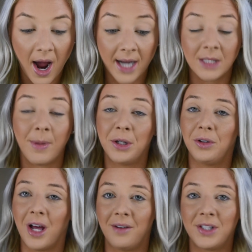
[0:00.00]
I spend a
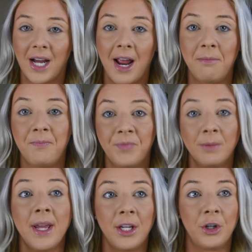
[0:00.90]
lot of time
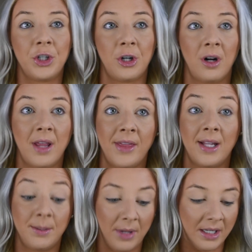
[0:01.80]
making sure that
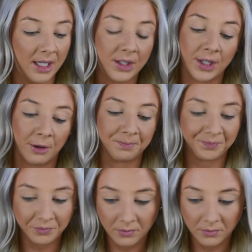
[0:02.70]
that's blended. So,